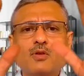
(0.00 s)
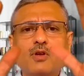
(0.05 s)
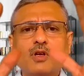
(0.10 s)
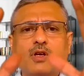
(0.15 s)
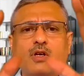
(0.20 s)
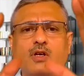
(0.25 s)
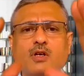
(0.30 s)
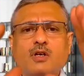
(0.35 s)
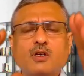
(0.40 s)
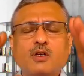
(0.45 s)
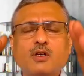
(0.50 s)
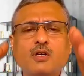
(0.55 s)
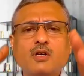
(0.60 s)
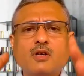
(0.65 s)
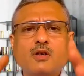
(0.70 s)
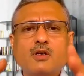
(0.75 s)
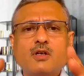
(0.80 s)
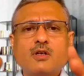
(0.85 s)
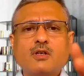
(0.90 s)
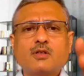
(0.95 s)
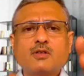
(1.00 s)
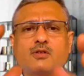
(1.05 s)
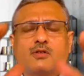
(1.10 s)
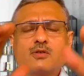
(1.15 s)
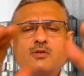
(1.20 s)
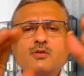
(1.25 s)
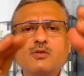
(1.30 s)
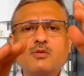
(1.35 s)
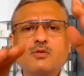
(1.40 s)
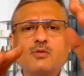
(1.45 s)
Okay.
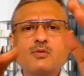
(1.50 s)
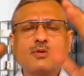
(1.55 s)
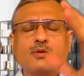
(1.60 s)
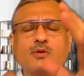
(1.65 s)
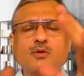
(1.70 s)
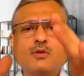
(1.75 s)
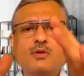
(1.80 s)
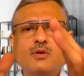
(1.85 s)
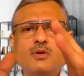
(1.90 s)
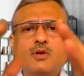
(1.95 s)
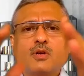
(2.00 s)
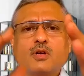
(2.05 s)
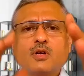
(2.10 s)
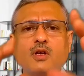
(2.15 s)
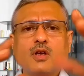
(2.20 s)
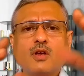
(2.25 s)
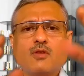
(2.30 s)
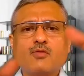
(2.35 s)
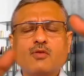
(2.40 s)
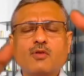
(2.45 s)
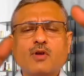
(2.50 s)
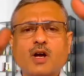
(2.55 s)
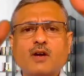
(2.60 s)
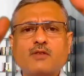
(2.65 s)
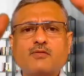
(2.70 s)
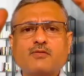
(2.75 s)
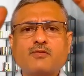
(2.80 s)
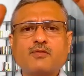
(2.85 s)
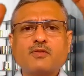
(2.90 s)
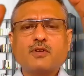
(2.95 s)
So if you
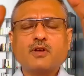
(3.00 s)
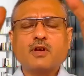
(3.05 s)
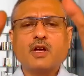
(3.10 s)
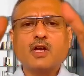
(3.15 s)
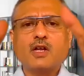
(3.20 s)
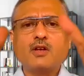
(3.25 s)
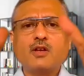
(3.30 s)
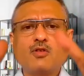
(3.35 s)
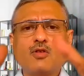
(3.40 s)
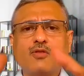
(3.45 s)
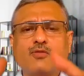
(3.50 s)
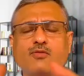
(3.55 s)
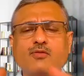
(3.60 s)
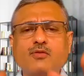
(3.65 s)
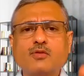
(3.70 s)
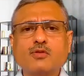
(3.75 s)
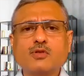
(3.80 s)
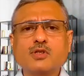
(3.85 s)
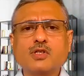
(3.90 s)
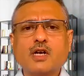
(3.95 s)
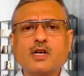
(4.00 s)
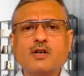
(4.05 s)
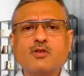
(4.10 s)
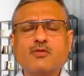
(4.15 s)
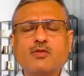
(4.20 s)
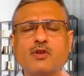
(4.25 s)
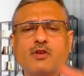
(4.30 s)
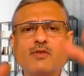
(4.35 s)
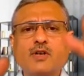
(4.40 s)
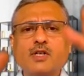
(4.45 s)
have any of those
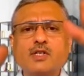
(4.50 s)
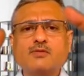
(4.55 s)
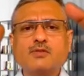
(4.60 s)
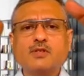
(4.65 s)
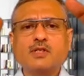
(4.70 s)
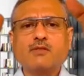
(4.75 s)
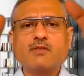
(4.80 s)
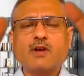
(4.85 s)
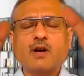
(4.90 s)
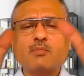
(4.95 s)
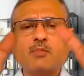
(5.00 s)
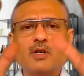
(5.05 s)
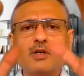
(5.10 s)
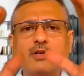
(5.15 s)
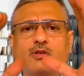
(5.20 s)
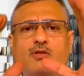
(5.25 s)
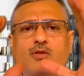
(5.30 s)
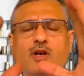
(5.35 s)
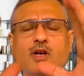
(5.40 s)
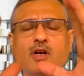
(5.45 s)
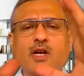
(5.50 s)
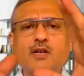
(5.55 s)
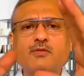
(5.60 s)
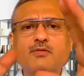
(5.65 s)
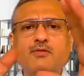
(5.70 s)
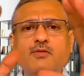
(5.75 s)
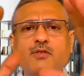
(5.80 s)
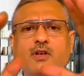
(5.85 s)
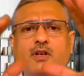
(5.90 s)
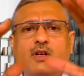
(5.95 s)
kind of events which have happened in your
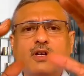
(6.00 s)
life,